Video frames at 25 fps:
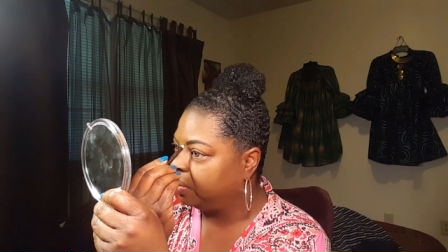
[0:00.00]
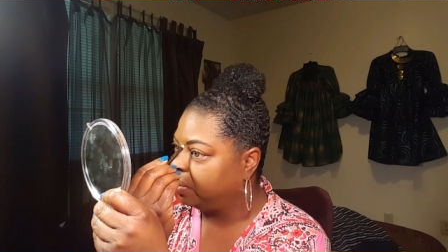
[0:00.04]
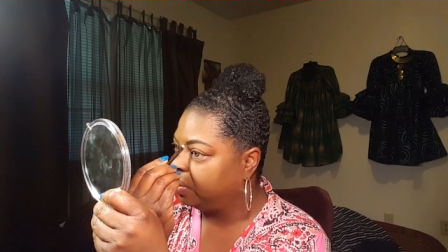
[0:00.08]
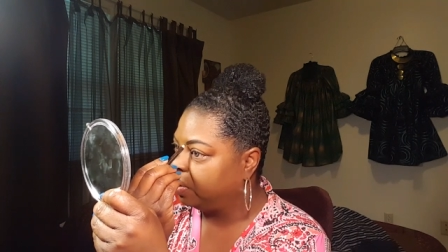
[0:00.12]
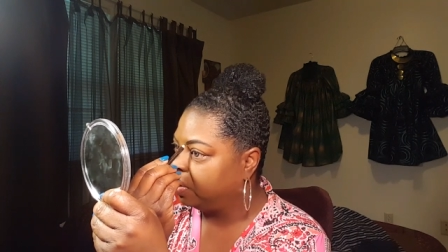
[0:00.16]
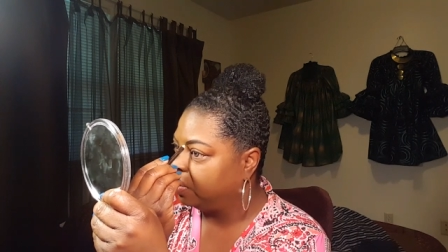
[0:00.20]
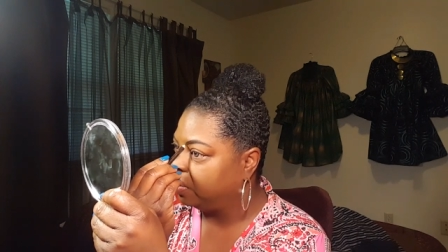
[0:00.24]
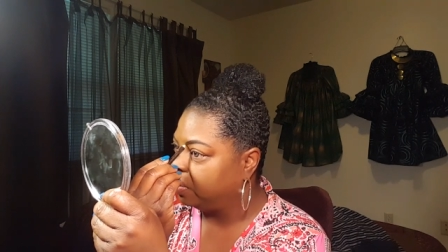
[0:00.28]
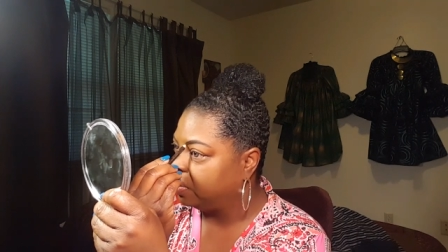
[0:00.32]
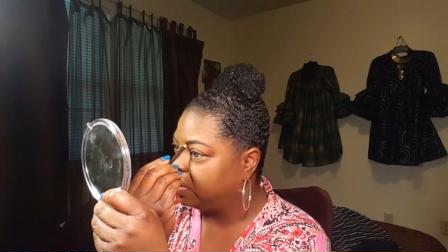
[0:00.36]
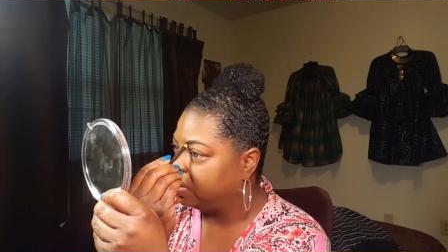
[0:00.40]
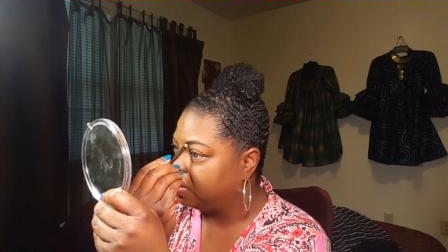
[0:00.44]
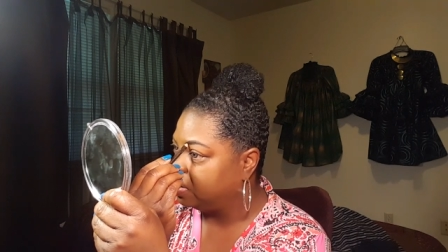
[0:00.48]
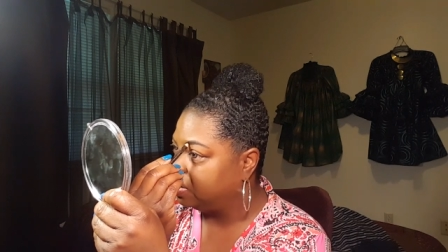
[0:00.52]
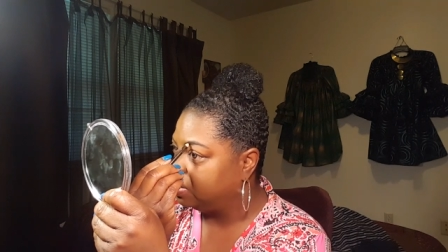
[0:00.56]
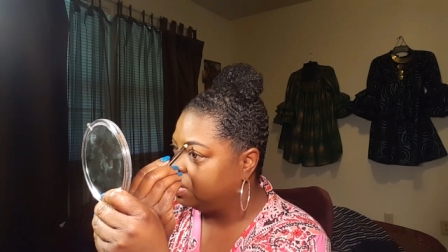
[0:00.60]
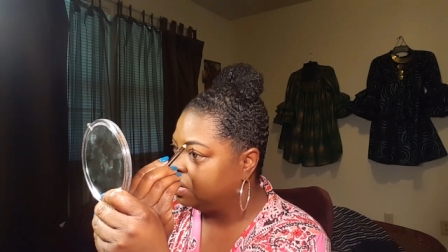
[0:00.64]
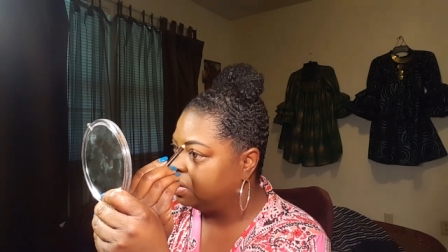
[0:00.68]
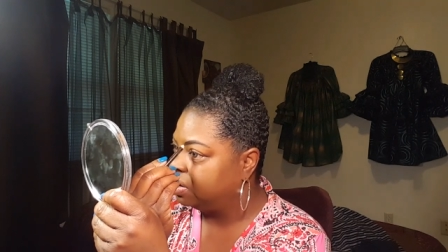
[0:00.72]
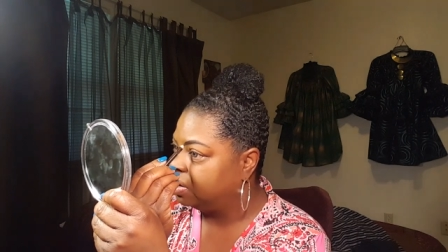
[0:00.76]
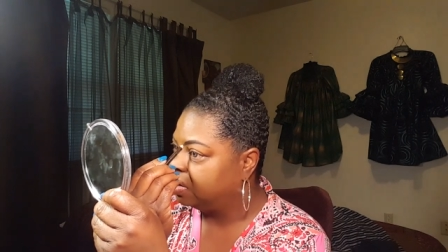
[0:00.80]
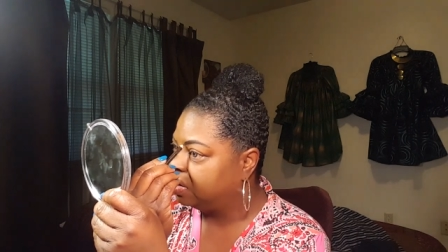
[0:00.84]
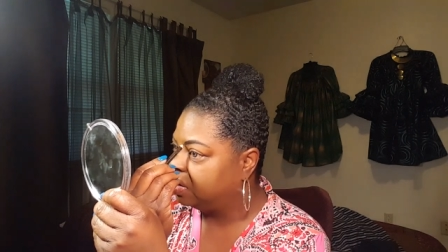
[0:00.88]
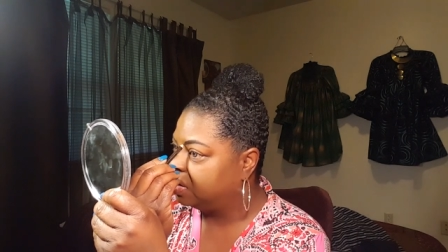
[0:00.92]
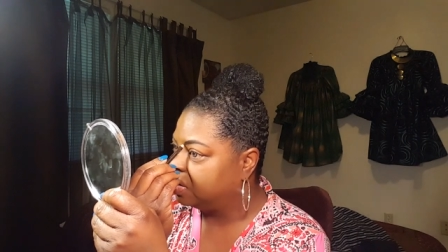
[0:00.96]
yeah, we're going to eat
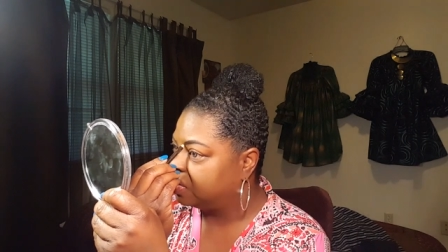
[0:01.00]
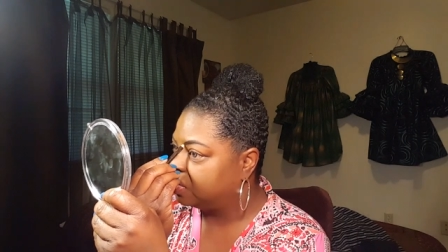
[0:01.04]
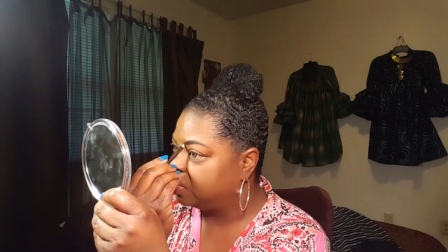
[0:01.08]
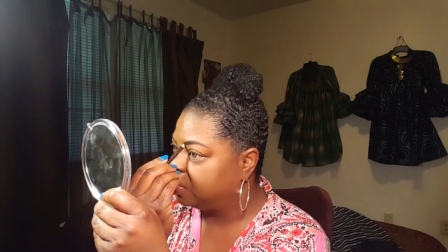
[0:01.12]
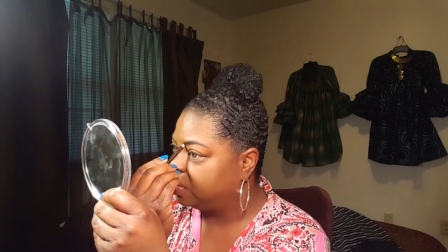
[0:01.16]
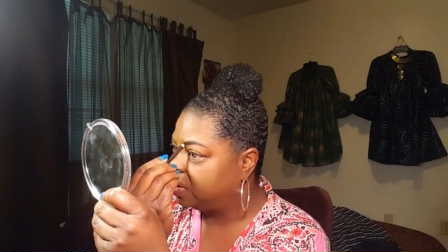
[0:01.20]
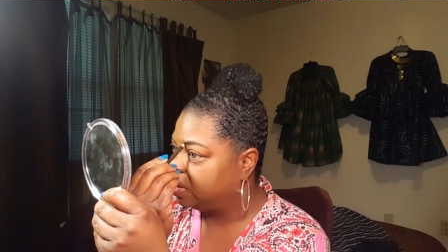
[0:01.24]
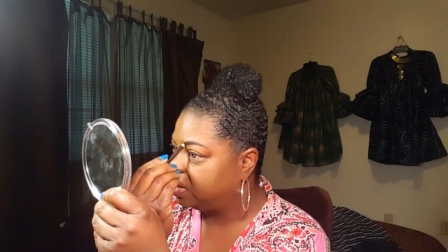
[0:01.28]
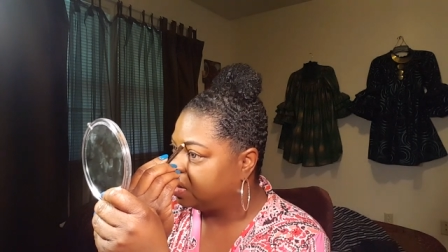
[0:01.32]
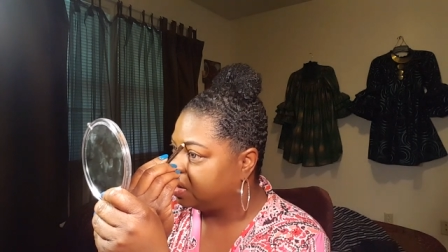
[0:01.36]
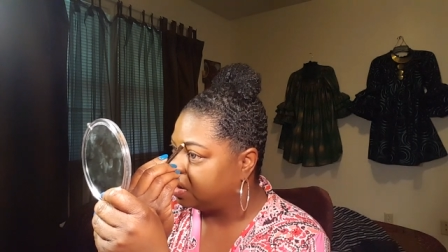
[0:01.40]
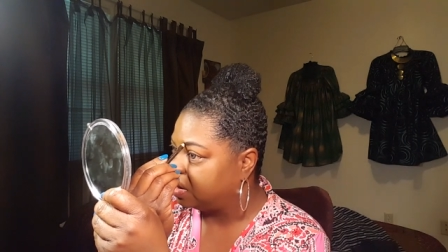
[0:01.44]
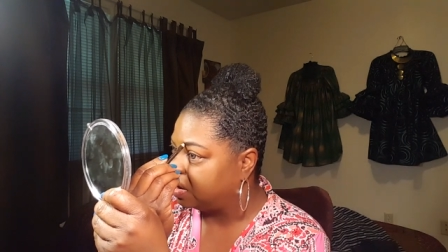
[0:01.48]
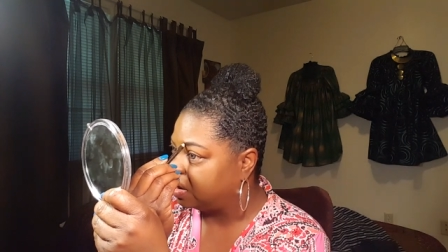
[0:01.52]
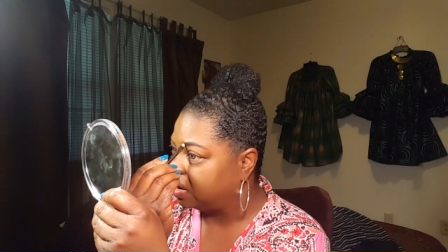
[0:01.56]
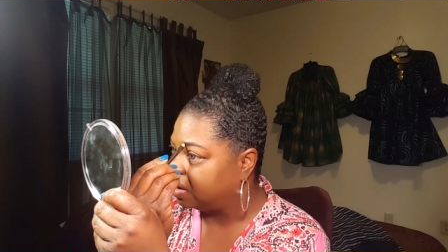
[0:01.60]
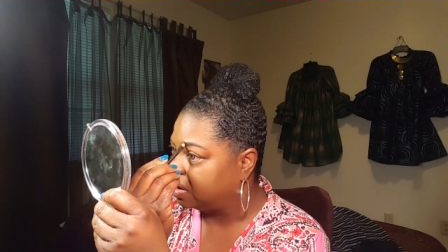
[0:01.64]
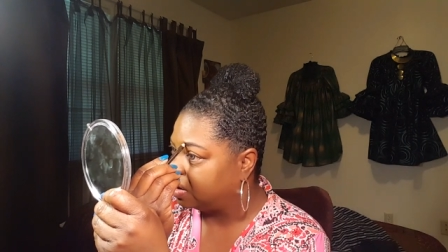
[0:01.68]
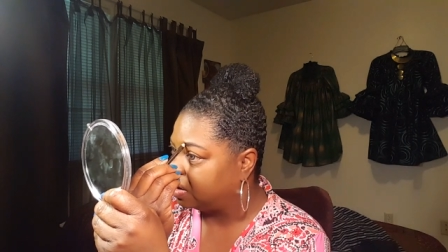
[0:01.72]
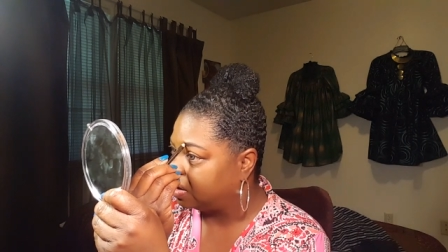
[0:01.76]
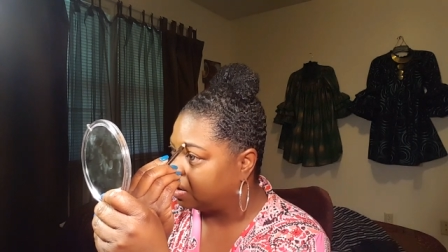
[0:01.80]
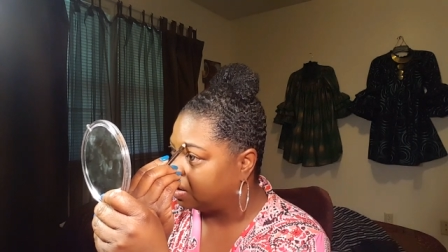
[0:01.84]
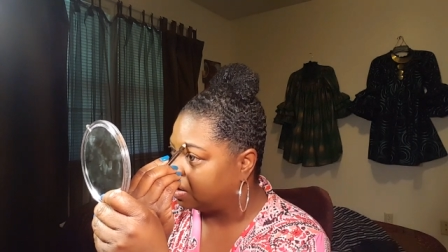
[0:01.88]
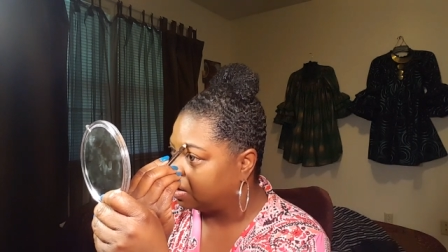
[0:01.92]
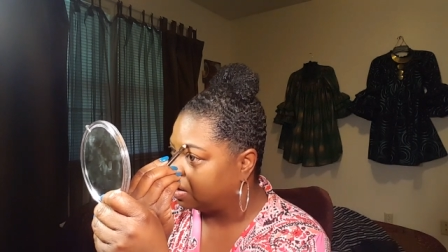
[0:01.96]
good this
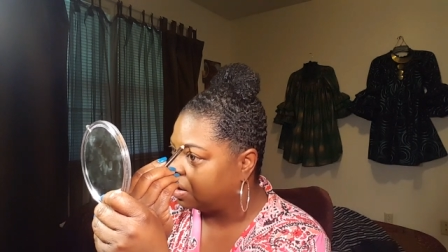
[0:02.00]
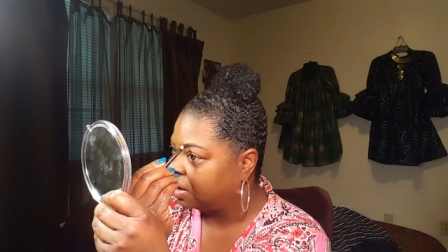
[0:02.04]
weekend.